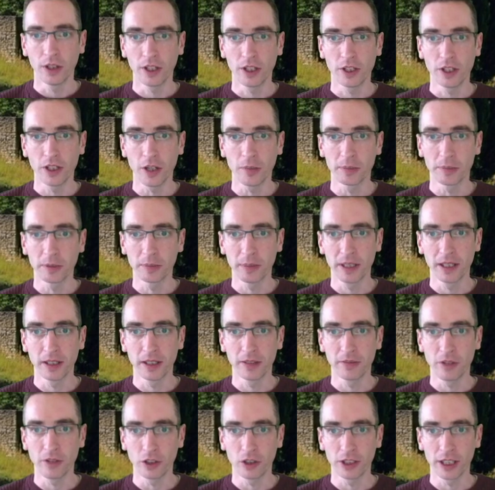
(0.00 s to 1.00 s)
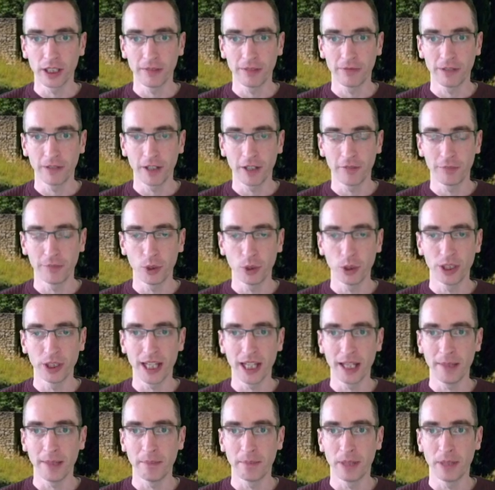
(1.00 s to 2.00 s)
top spin that I've got here,
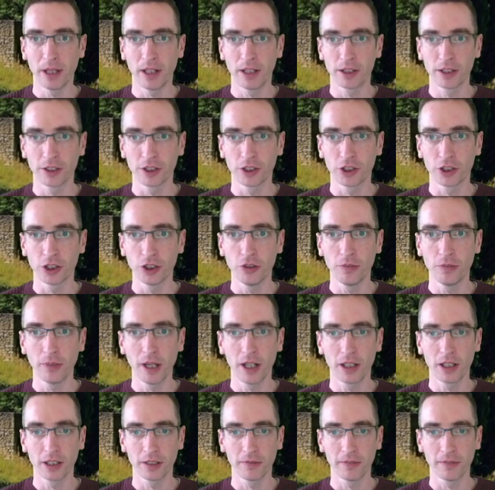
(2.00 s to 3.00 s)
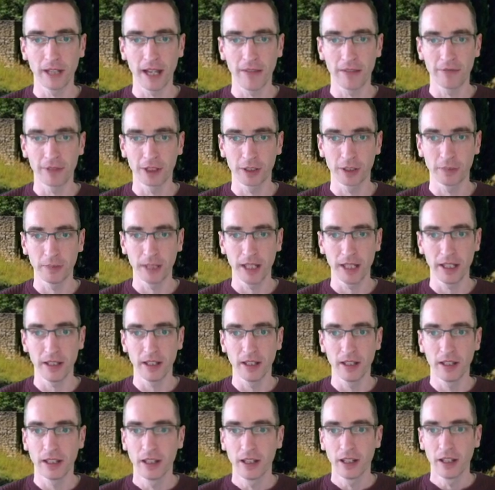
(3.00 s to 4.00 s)
5.8 bars, 2 bars of left spin.
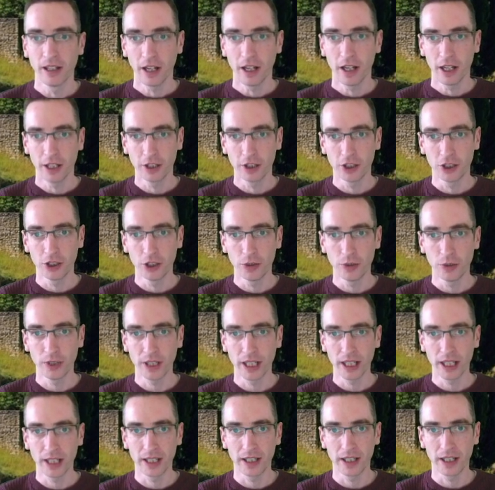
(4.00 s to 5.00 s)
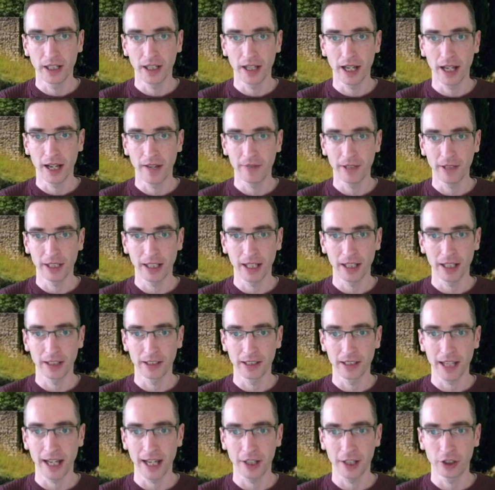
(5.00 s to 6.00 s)
I do think having
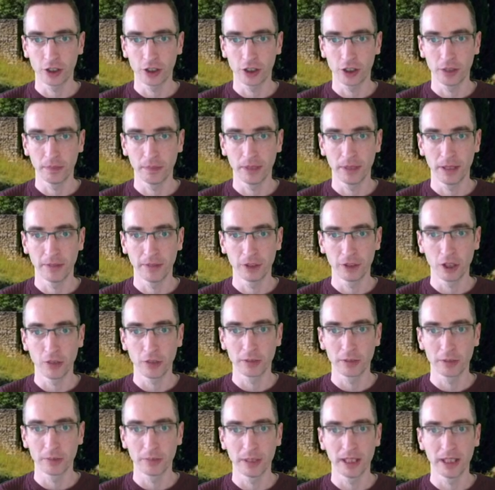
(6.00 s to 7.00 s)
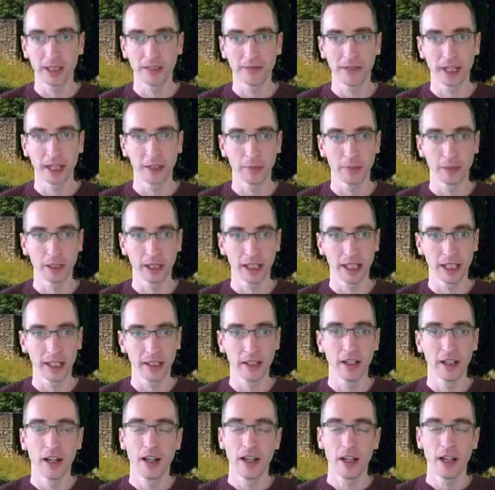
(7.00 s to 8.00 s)
that extra bit of top spin is valuable
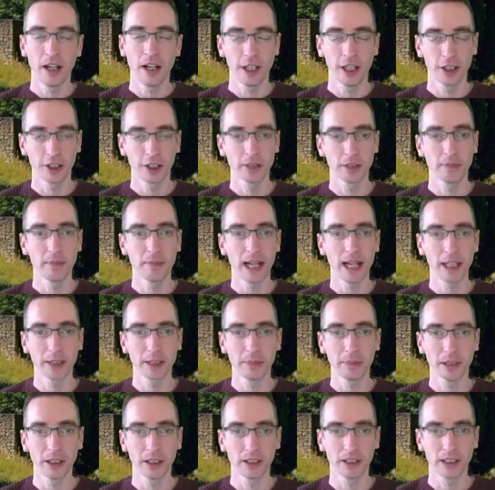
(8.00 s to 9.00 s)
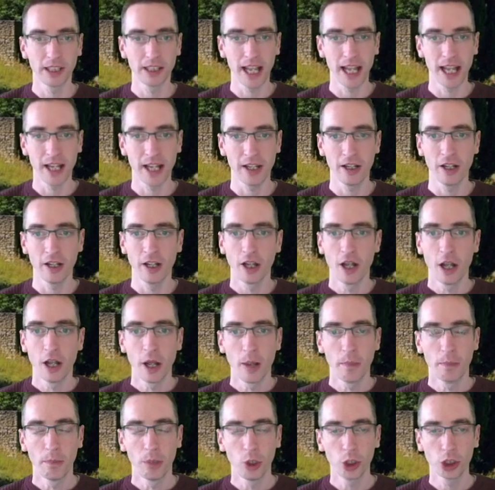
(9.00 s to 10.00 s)
here. I just max plus 10,
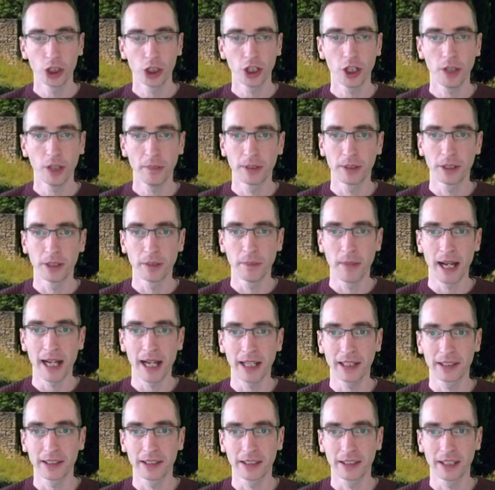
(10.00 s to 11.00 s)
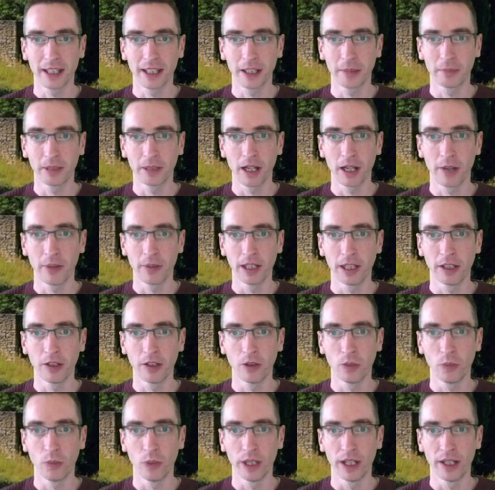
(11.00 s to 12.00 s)
push up to max, then I'm going
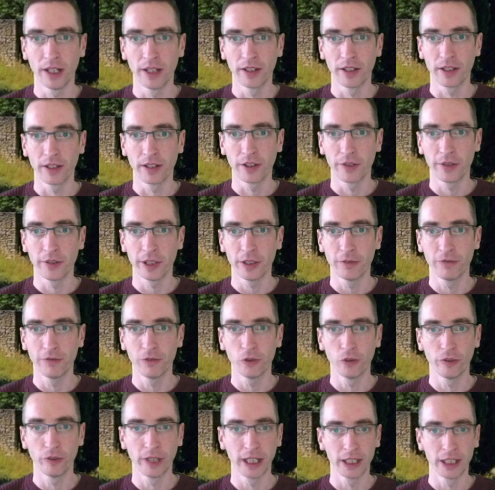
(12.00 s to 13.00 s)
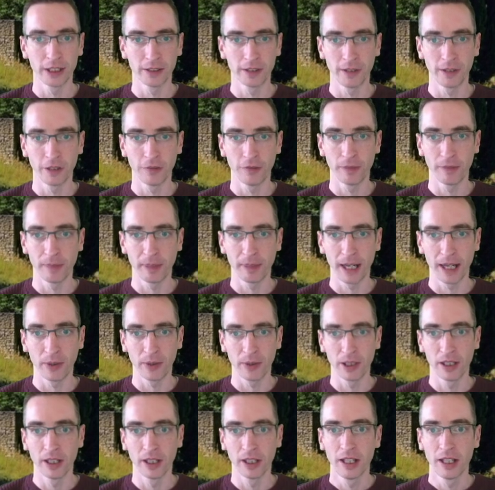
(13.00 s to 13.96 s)
with 3 or 4 rings of overpower